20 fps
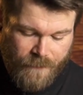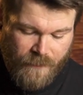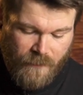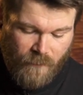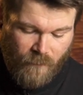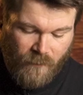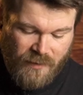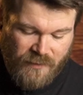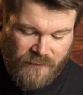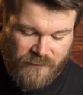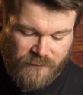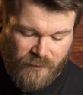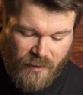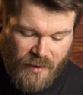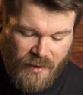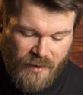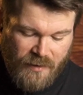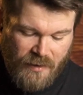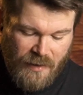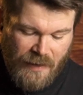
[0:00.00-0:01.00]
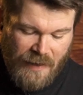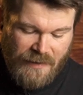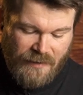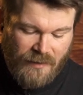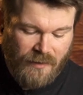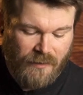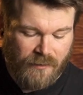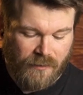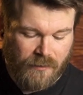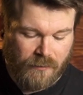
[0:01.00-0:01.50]
when it's dry, I
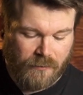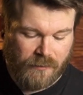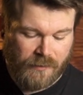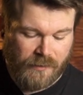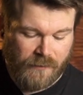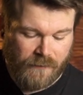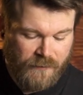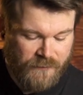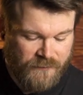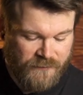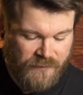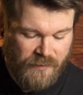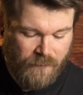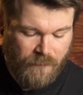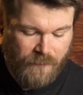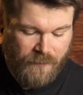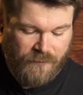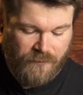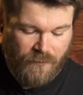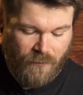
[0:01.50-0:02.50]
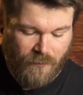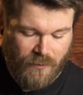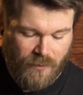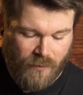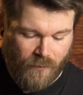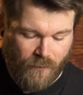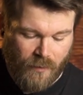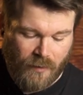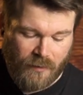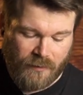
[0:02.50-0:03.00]
can clearly see where the
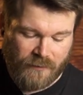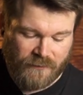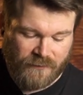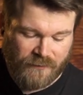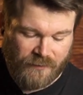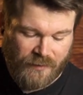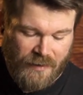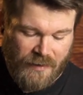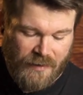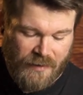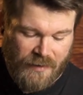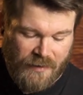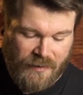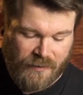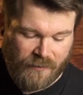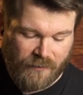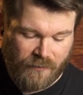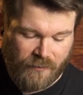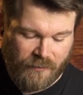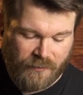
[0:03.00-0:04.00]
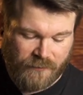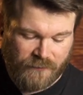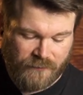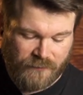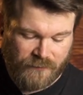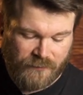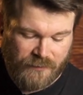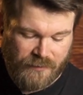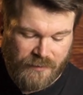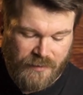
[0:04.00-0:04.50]
Tokonol was, and it
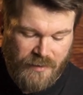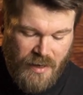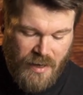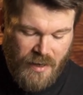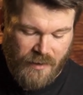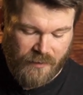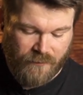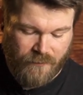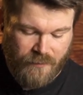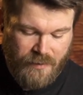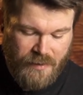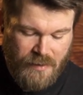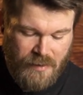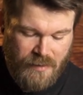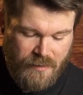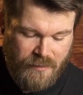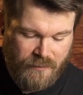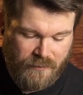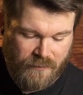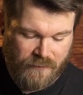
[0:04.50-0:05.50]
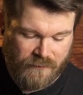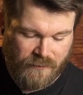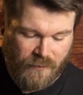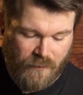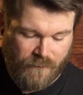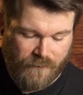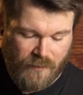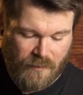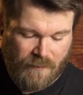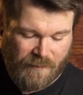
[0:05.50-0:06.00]
looks not great. So
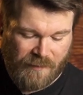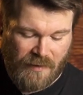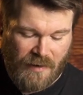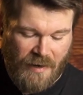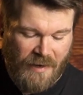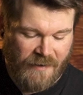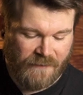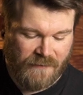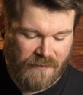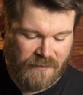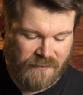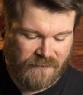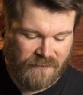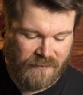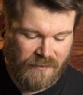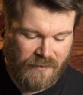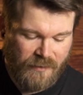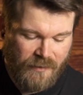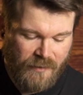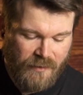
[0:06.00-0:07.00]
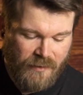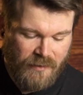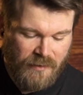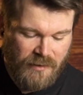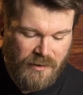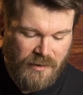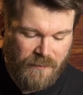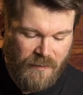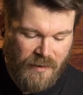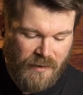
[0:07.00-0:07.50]
if you're applying this,
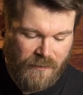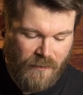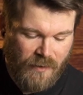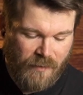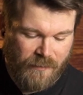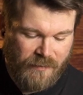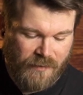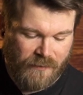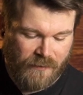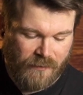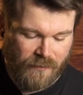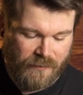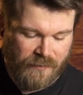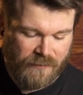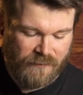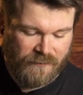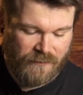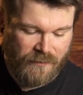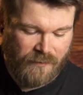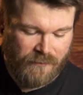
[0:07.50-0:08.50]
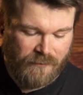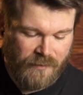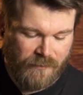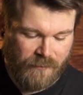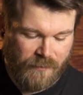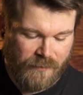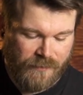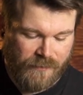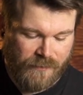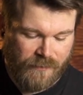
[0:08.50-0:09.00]
you might want to be a little considerate
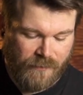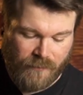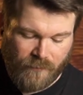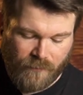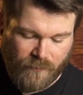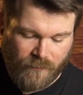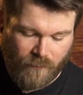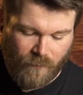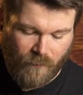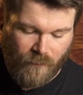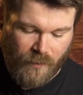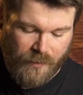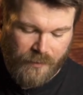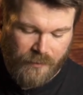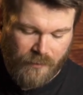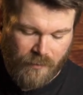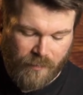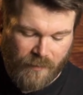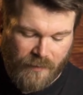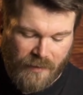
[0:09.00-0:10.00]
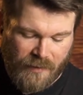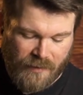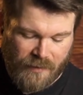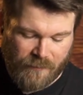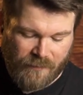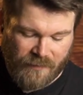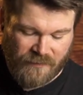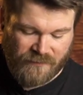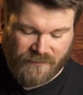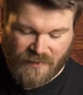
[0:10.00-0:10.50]
with where you're applying it,
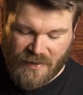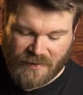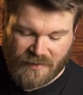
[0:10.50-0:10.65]
because